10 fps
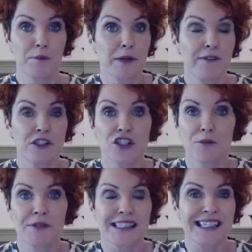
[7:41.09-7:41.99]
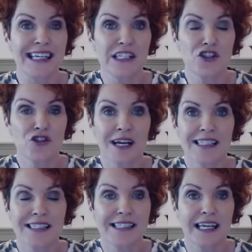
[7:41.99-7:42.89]
giving something that's
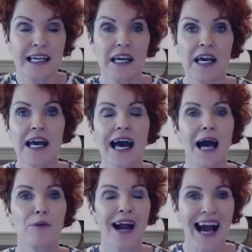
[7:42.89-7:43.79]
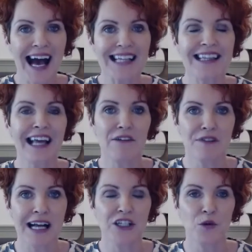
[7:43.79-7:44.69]
interesting, and we're adding that
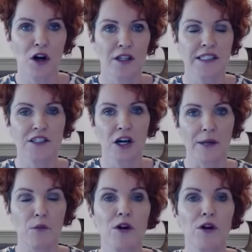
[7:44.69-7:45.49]
value all the time.